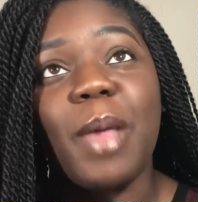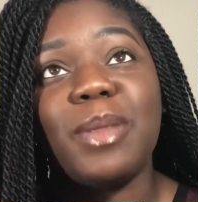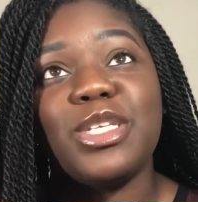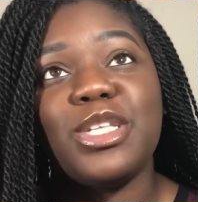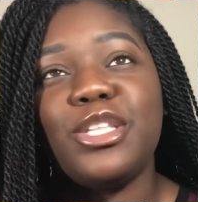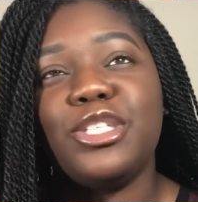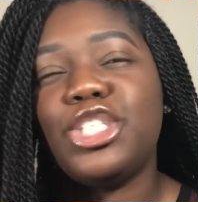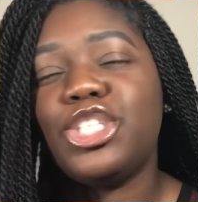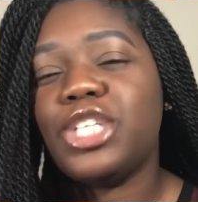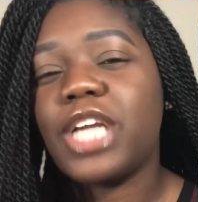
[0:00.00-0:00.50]

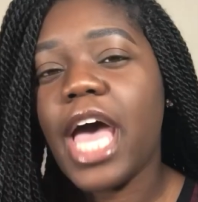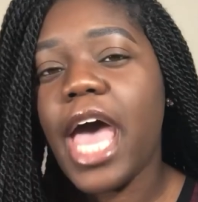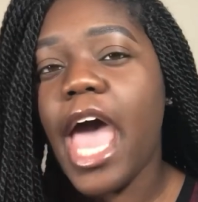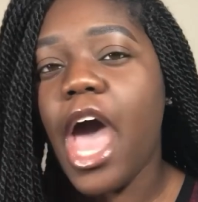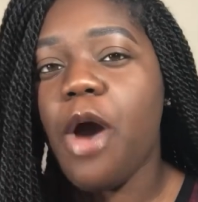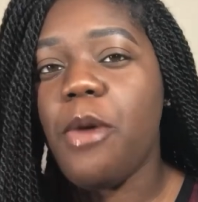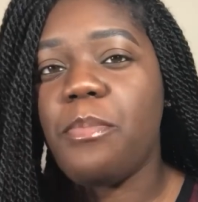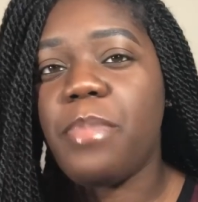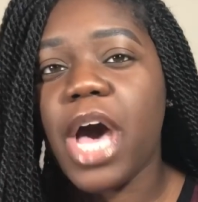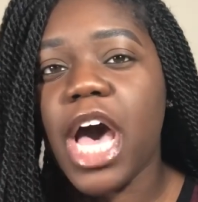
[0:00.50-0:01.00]
so that you're not
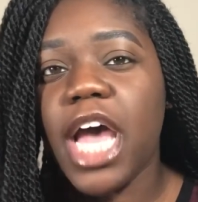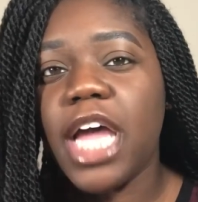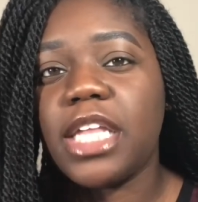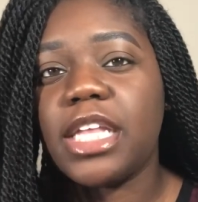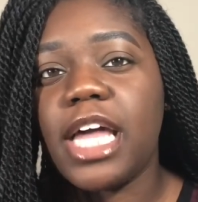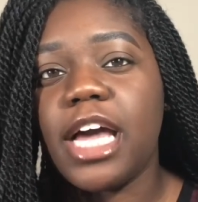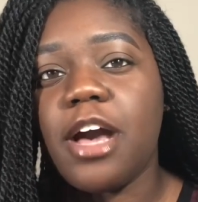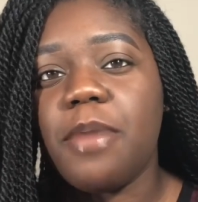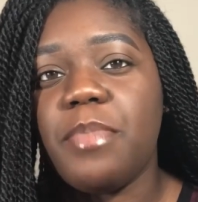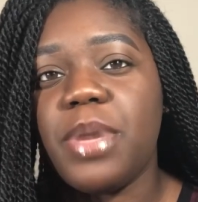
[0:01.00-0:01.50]
out
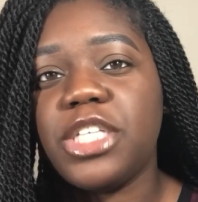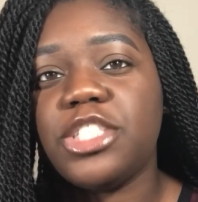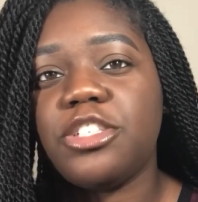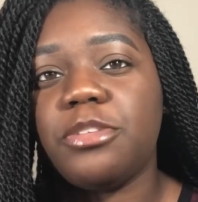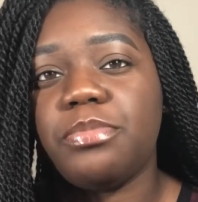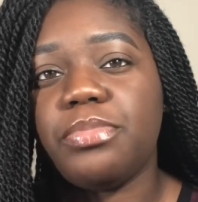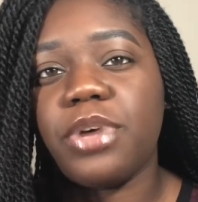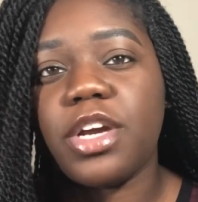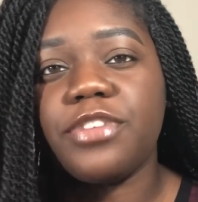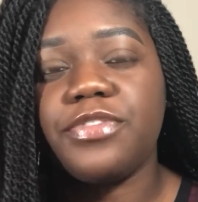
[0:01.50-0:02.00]
buying like a bunch
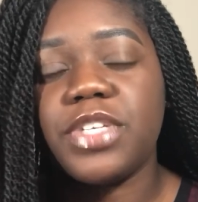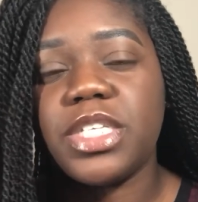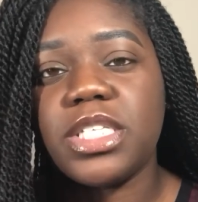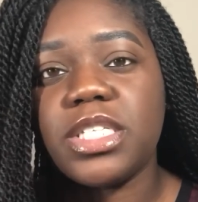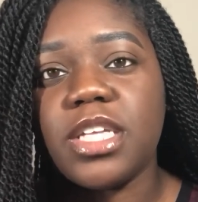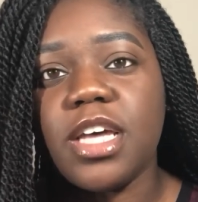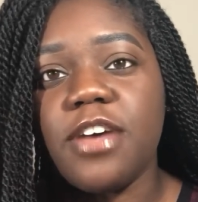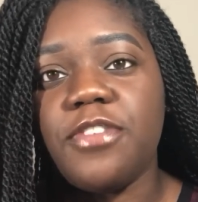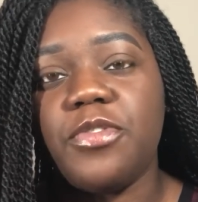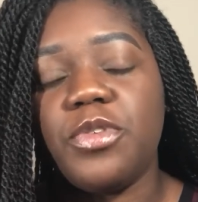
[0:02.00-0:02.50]
of breakfast
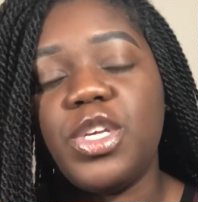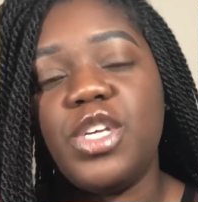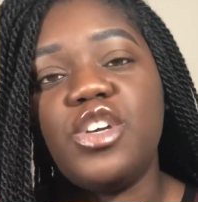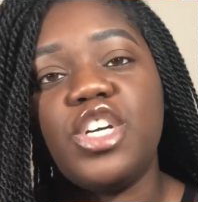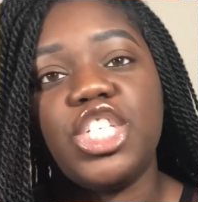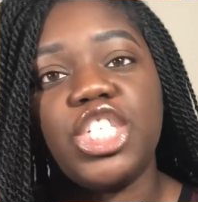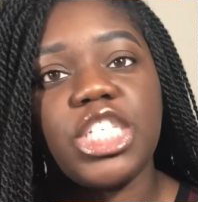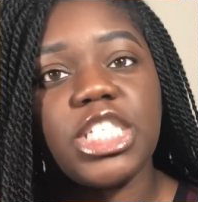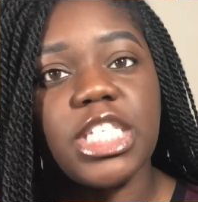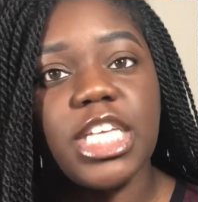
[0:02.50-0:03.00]
stuff when you
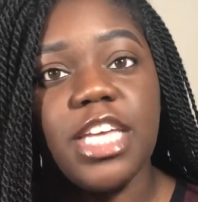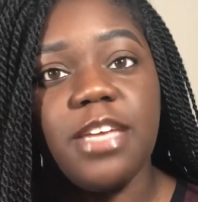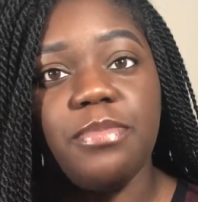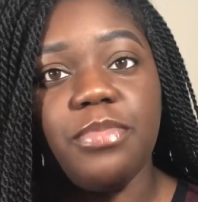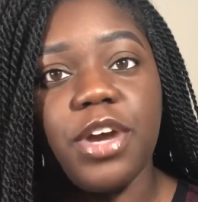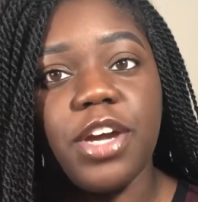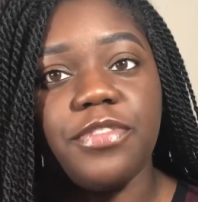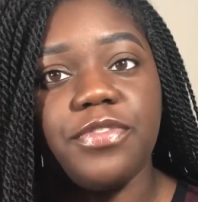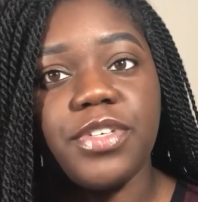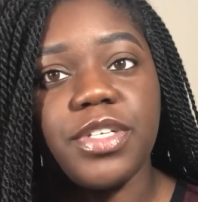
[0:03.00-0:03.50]
can just
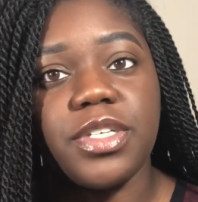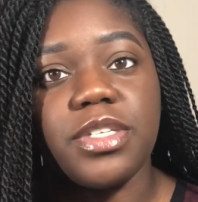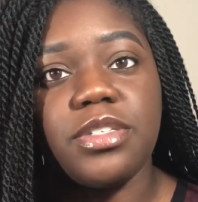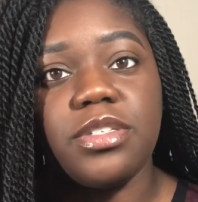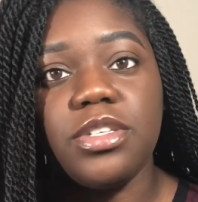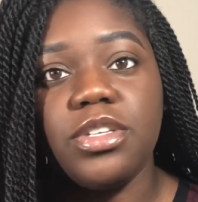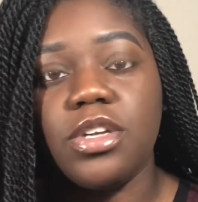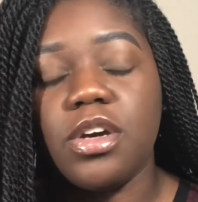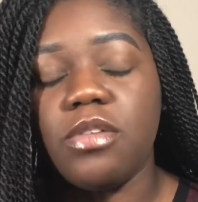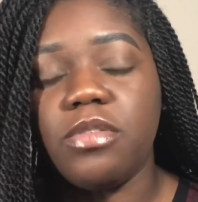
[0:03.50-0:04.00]
eat
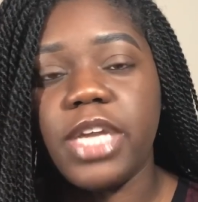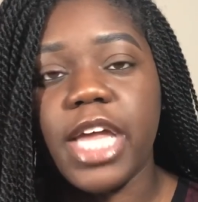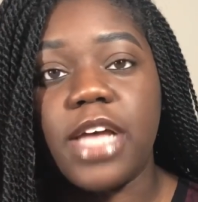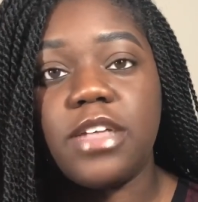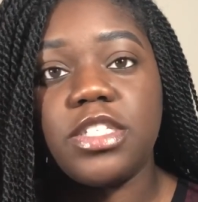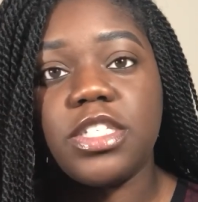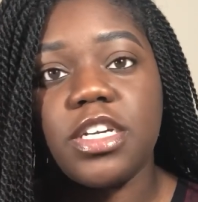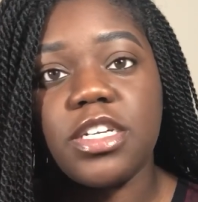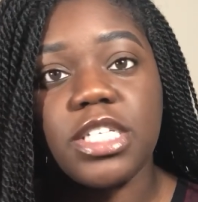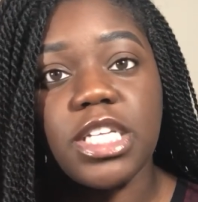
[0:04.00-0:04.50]
breakfast,
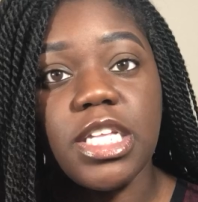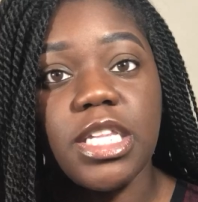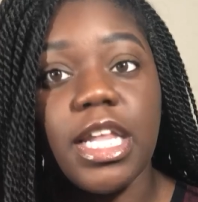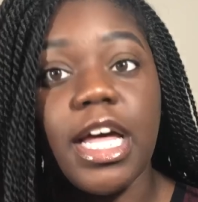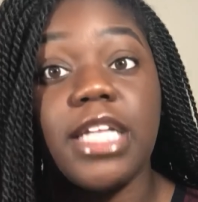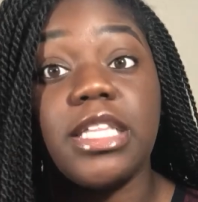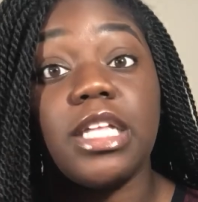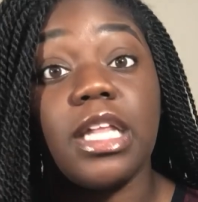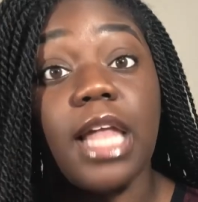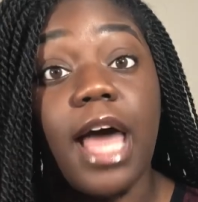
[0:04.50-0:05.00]
downstairs in
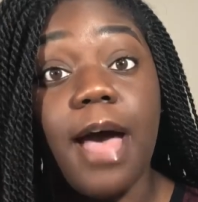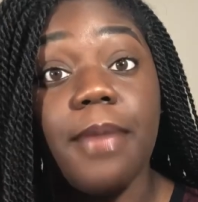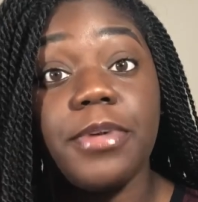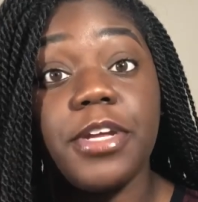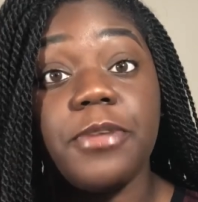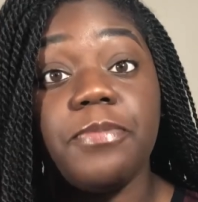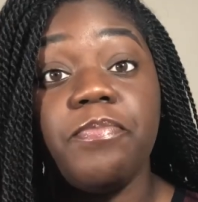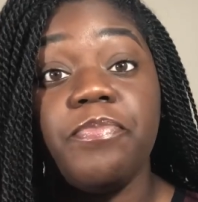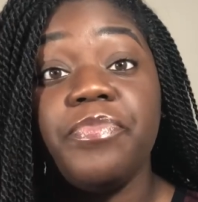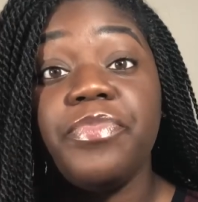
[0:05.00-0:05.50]
like the
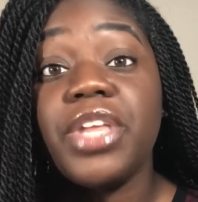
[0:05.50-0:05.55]
lobby.